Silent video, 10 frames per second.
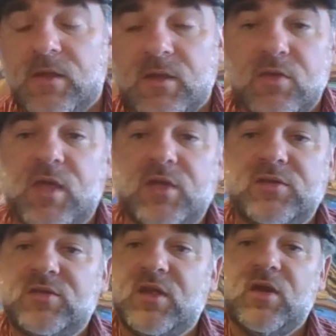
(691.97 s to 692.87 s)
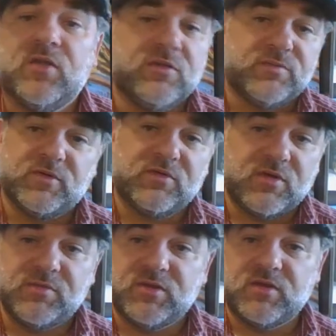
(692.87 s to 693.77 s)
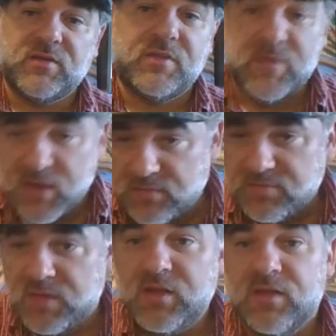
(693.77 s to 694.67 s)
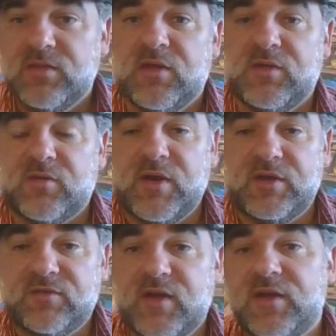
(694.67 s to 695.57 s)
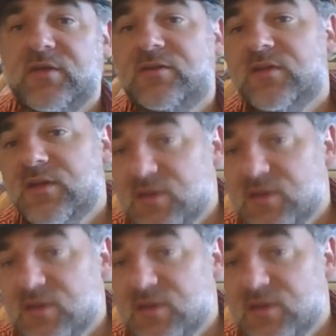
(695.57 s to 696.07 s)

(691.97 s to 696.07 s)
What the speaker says: You can't just say, oh, this person competes in MMA, they're the greatest fighters.